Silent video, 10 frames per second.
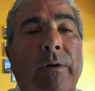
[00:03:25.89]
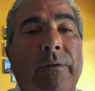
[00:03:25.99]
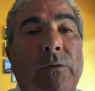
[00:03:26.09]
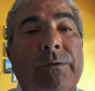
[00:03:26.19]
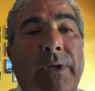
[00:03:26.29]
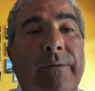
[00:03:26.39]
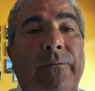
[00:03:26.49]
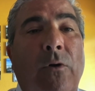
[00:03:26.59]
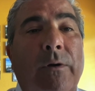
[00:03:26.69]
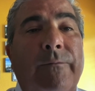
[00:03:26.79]
And those state of
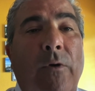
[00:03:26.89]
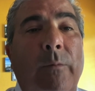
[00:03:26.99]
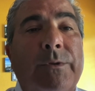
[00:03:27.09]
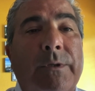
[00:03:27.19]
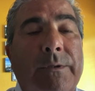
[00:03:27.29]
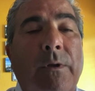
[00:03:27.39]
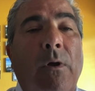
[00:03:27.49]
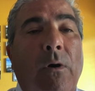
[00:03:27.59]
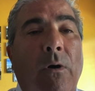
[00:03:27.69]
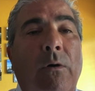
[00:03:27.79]
Florida pharmacies,
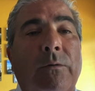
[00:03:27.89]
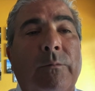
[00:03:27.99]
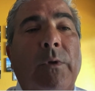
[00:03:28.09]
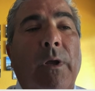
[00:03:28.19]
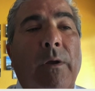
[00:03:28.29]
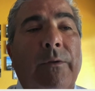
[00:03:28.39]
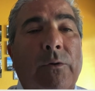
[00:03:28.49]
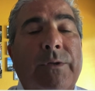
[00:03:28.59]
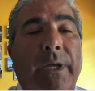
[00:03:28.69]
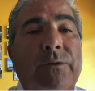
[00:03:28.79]
all
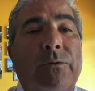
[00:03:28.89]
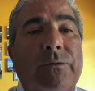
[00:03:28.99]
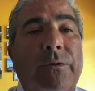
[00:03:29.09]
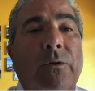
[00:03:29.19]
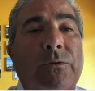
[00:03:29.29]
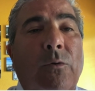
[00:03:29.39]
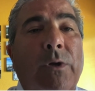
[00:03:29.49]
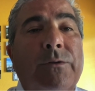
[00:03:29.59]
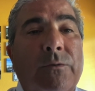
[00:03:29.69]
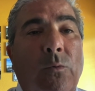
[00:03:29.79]
those answers to those
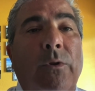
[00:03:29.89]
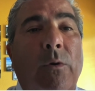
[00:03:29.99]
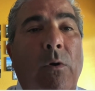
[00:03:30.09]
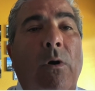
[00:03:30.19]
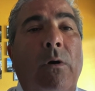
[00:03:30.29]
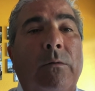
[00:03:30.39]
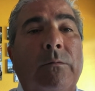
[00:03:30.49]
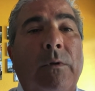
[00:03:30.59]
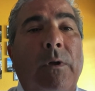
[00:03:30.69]
questions were they were all